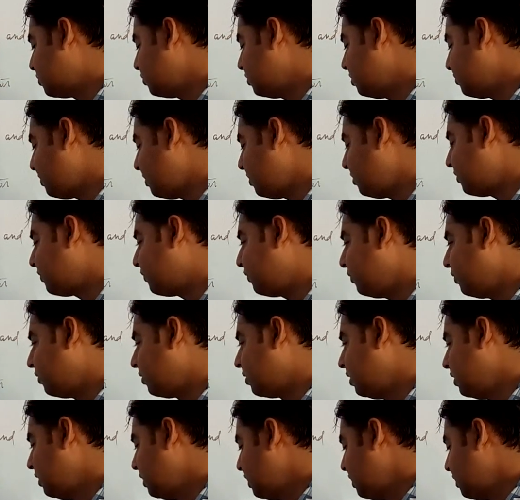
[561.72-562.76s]
to the power
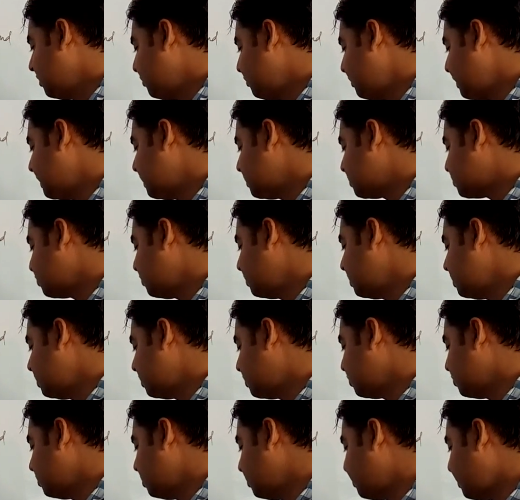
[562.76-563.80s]
4, minus
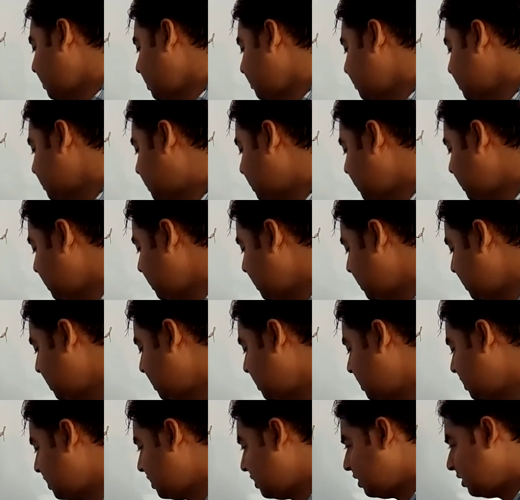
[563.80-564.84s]
1 to the power 3,
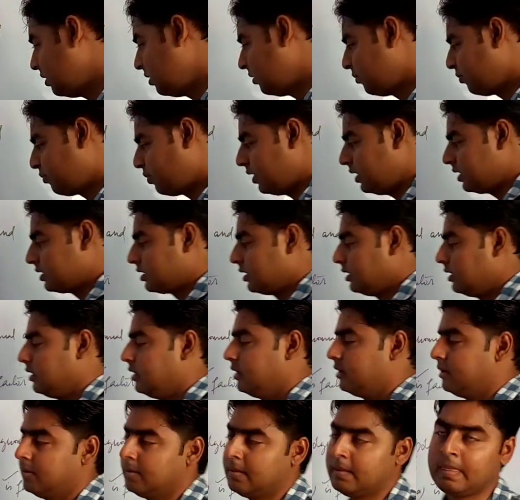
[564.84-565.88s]
plus
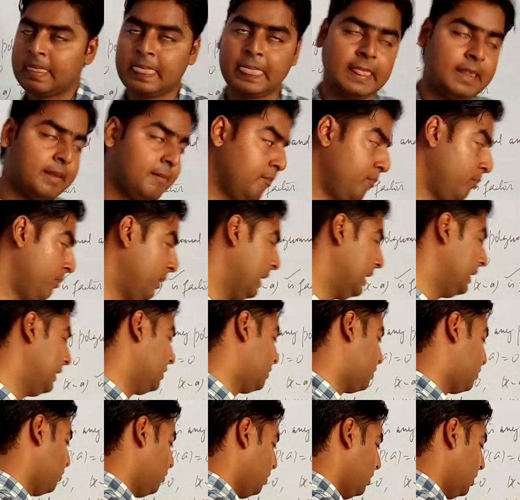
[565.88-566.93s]

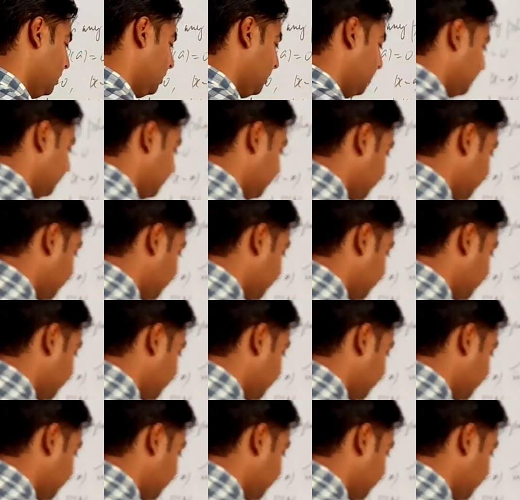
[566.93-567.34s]
minus 1